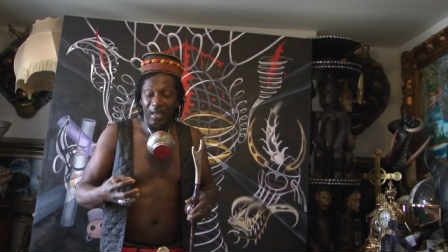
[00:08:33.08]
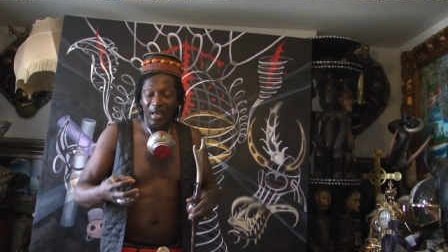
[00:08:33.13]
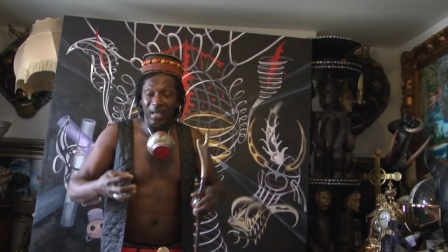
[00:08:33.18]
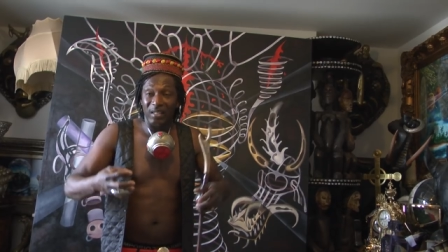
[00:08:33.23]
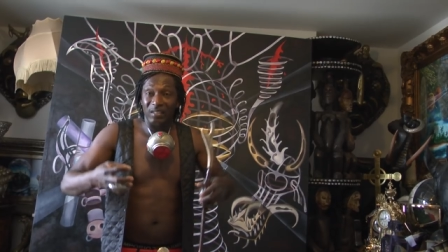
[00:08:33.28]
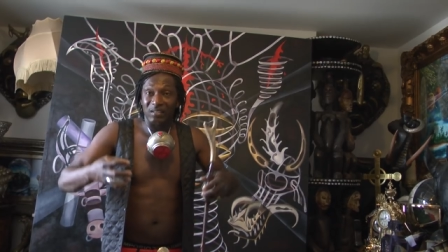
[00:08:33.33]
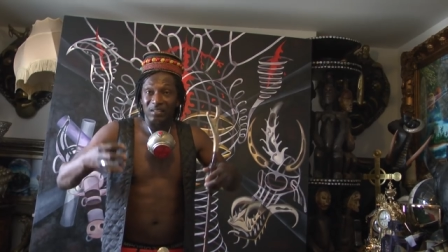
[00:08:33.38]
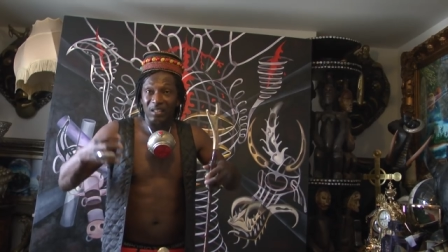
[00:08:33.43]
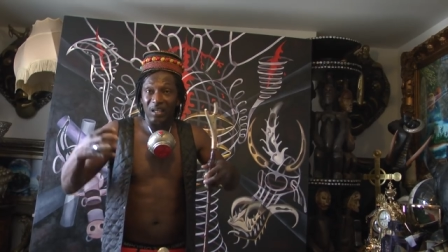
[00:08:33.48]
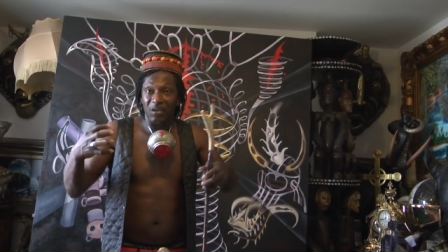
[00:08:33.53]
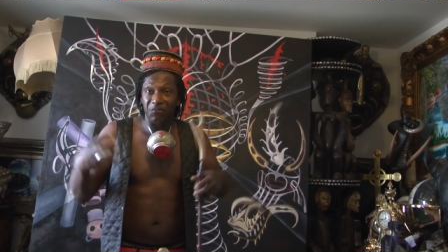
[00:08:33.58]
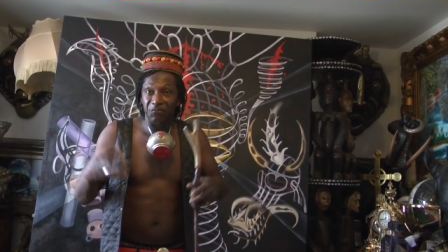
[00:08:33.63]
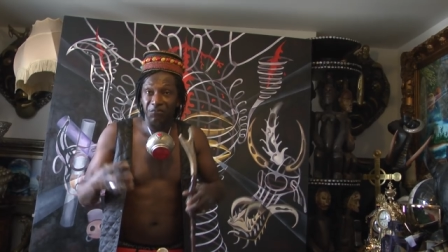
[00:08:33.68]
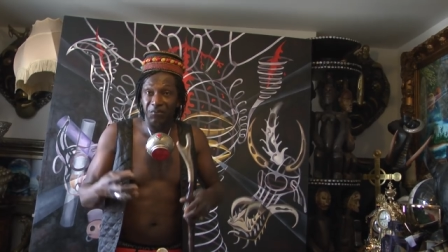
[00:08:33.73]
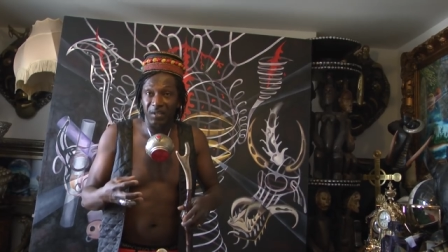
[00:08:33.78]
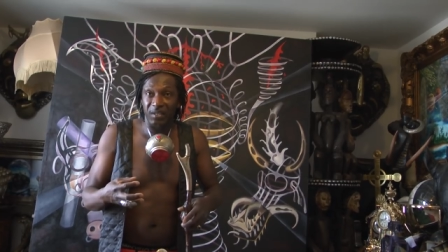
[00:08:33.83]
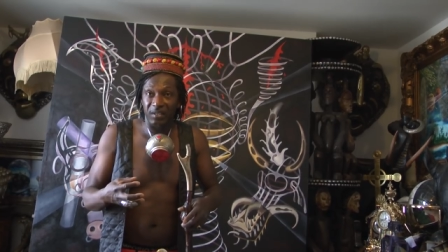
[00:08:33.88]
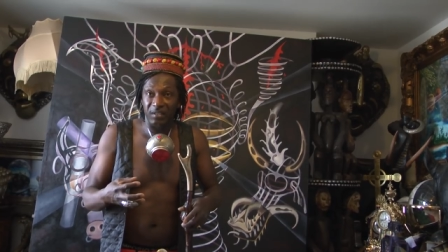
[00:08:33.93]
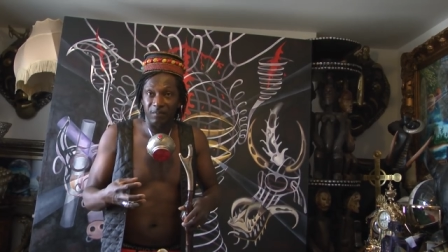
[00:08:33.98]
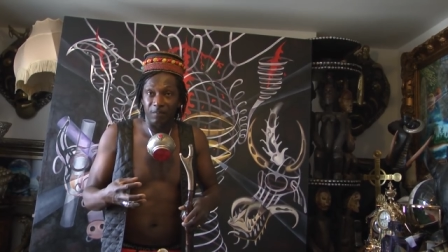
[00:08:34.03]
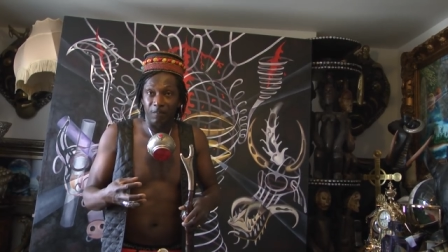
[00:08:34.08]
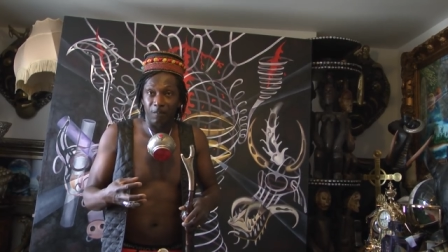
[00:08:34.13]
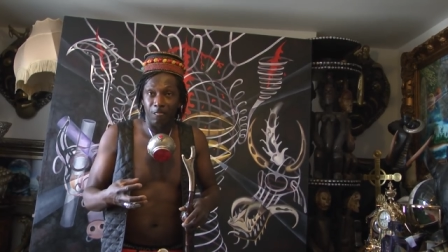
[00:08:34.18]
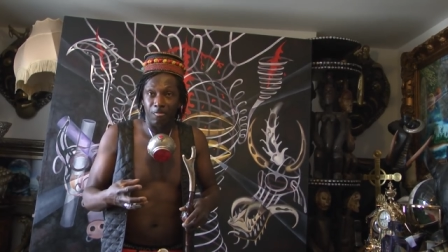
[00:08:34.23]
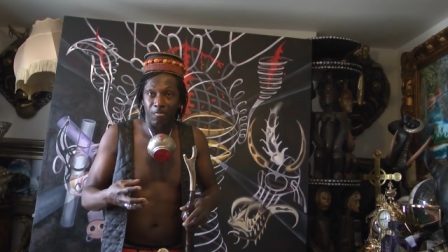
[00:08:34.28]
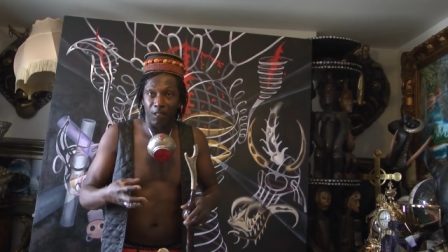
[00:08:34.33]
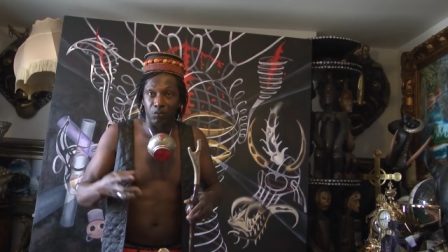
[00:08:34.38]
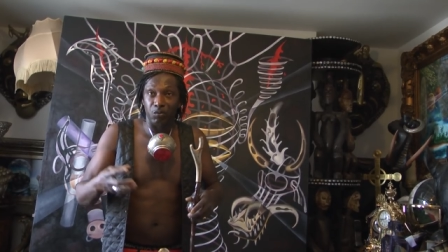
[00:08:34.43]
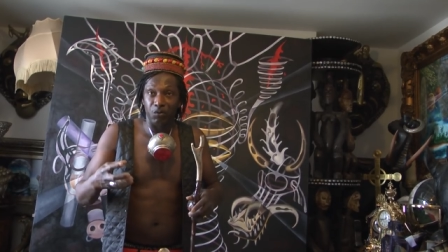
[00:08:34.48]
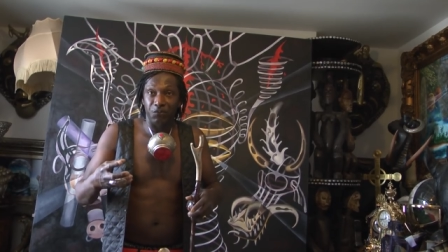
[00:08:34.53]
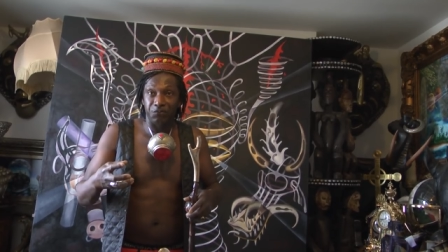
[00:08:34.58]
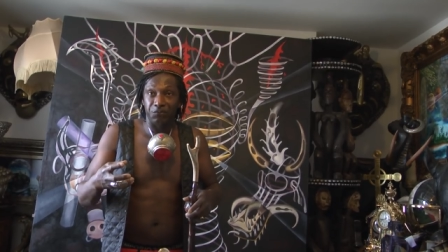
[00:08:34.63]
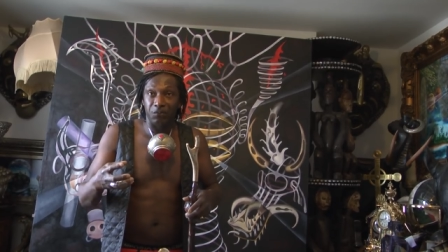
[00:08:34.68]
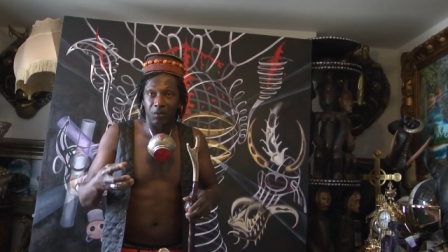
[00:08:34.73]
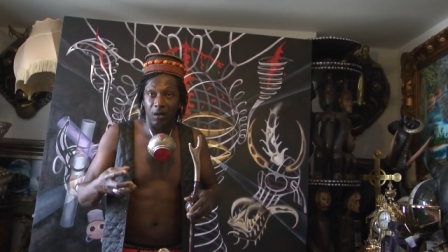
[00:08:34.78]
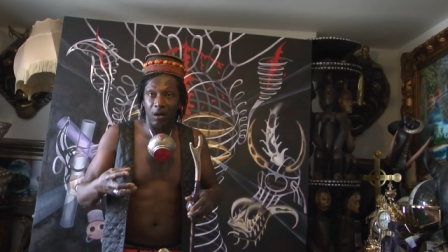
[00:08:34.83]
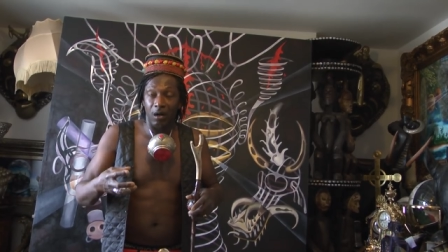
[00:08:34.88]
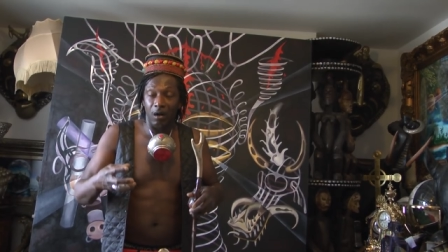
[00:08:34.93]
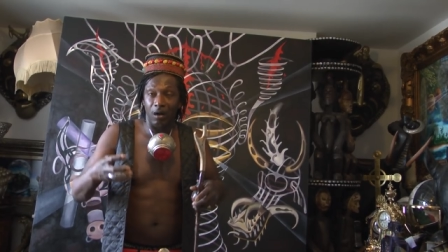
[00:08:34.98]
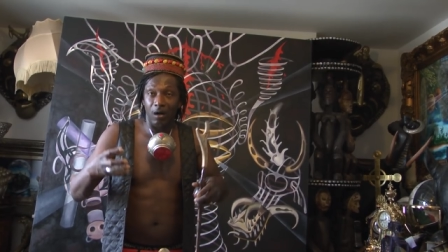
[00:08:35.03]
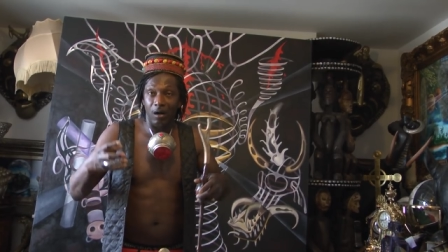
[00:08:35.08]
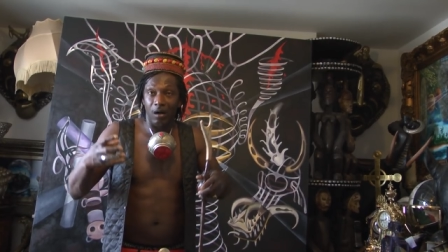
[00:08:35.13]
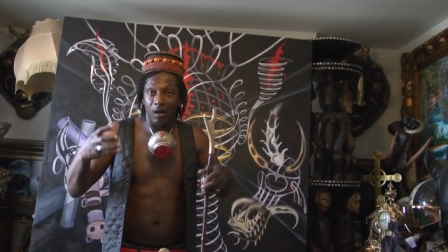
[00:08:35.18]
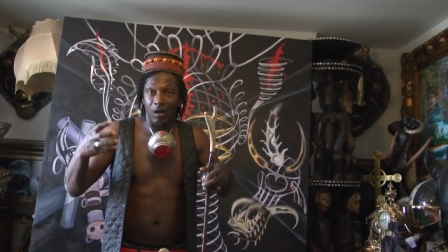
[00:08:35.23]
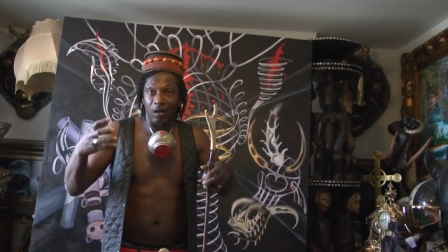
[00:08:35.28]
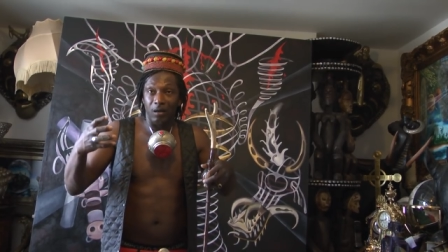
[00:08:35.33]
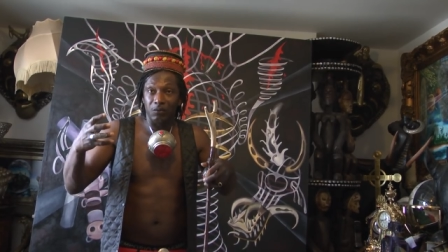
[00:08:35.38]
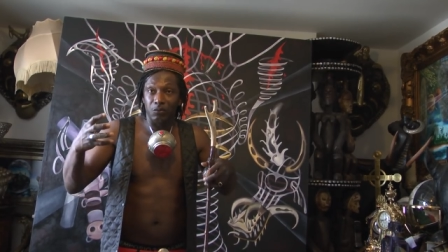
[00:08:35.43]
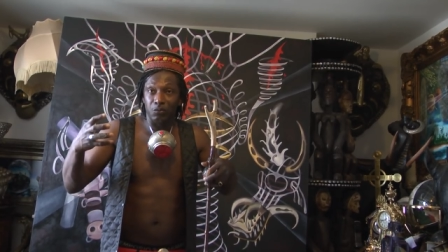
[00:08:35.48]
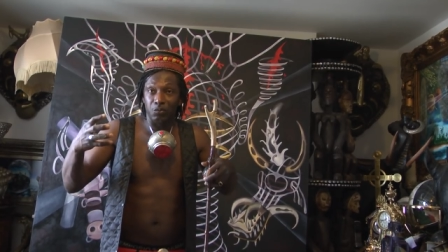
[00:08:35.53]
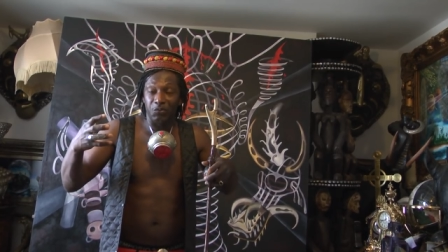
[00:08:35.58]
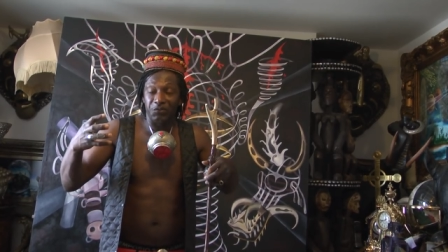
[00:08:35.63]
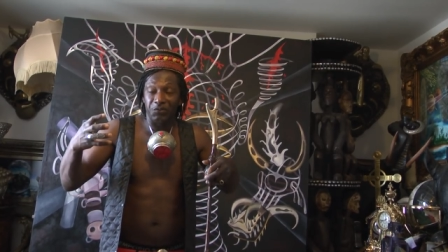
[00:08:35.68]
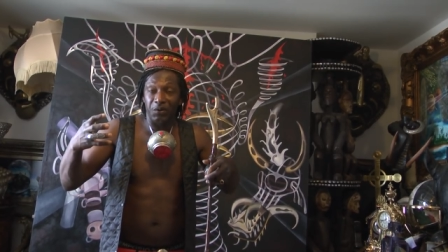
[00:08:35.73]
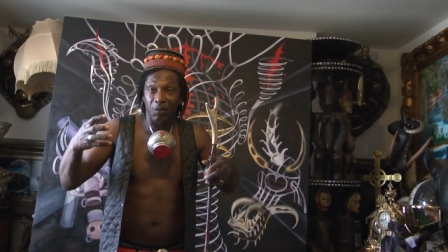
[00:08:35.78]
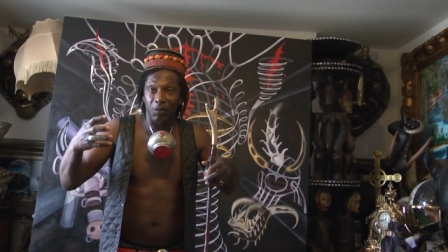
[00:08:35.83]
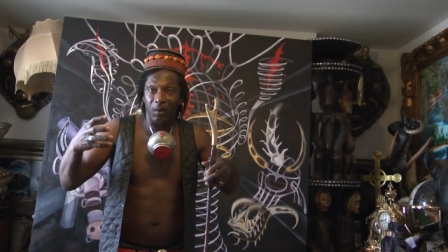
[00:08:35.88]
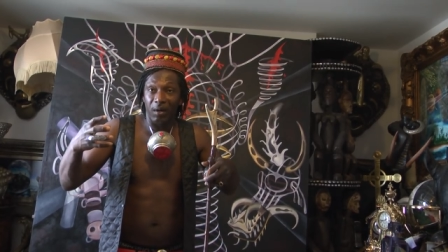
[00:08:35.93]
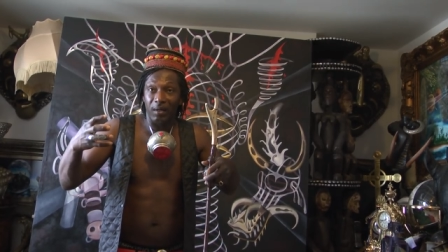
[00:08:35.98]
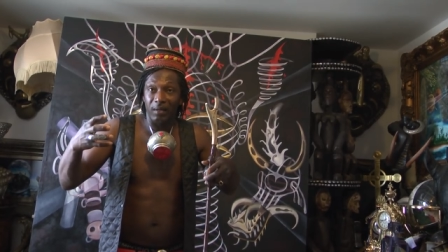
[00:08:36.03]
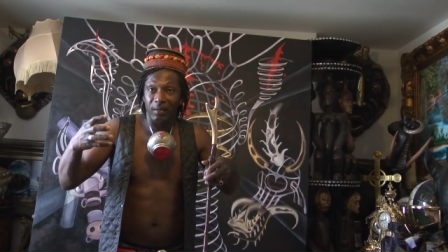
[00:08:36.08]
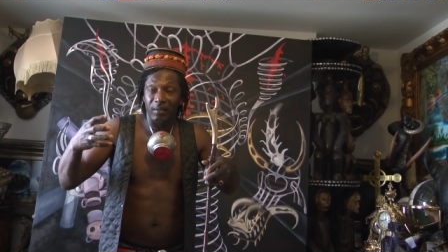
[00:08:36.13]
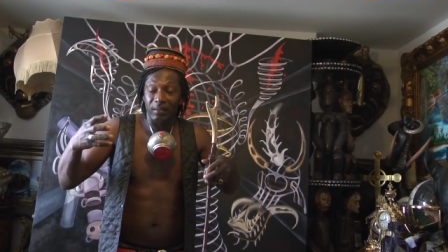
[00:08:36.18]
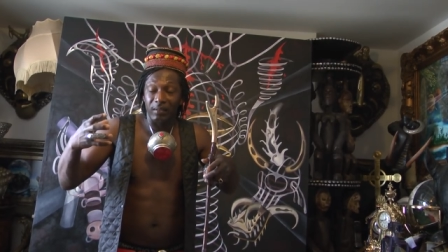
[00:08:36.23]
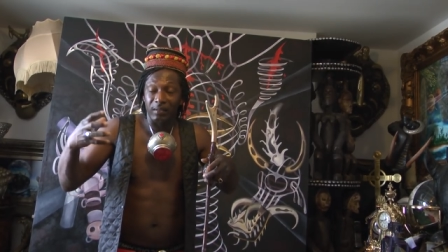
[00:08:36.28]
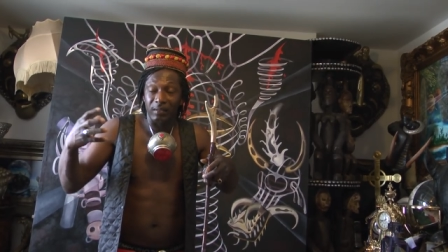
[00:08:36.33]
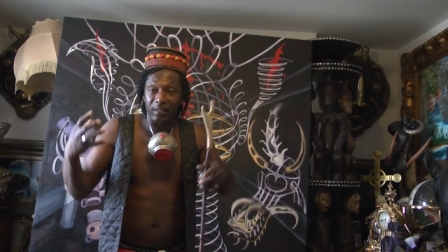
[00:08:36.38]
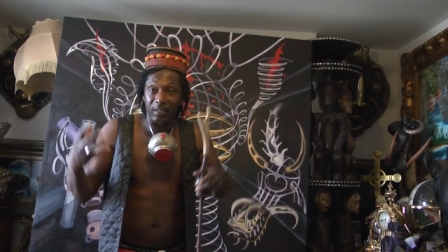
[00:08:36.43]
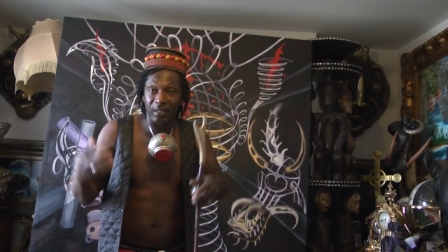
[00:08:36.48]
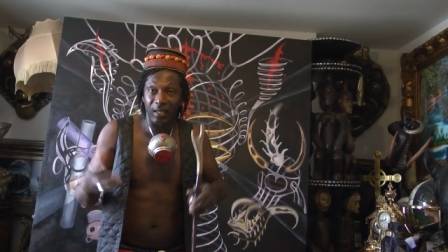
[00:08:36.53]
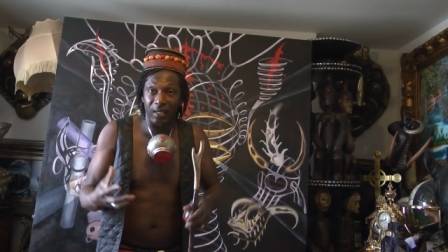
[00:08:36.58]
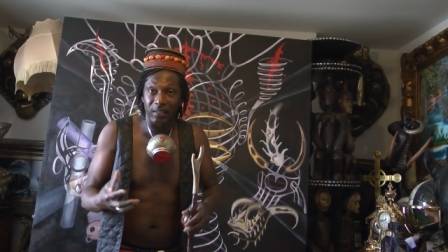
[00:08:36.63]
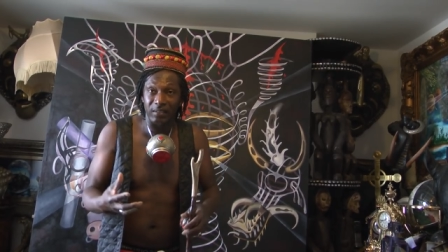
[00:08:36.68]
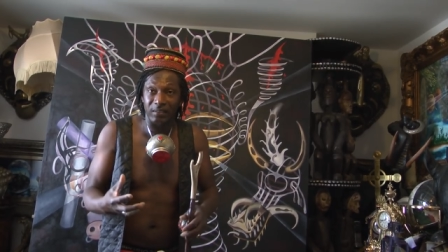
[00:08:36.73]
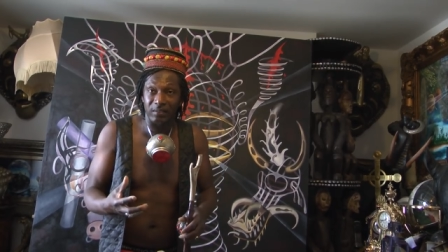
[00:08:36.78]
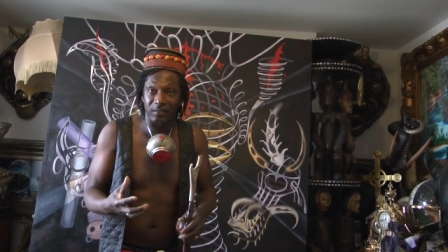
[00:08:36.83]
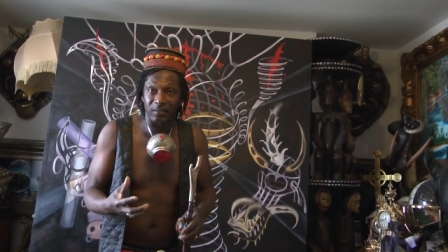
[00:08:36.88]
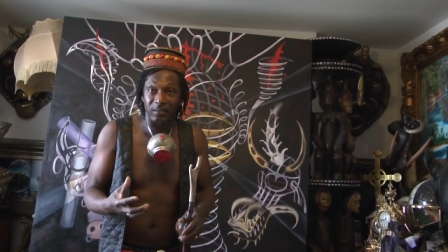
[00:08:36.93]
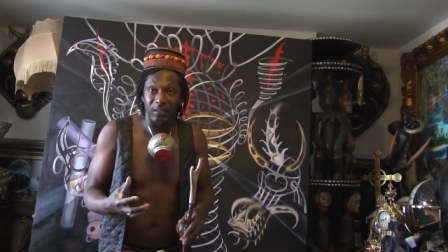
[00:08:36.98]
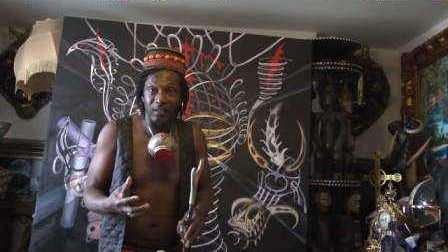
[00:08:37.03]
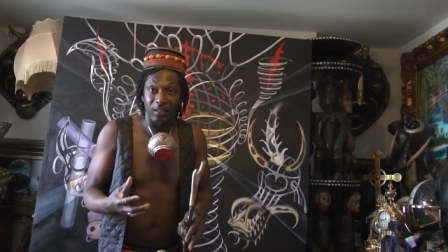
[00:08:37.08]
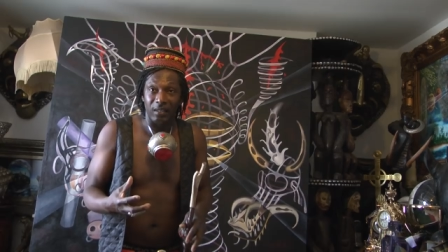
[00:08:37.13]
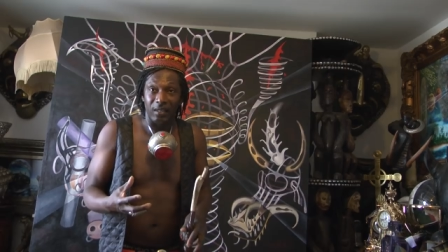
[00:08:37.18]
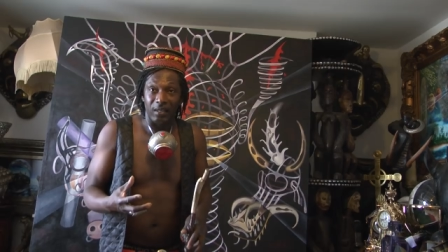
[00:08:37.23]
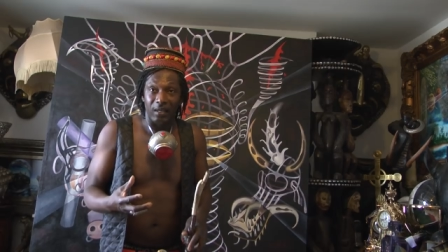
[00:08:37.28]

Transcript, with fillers: interfering with our with our reality.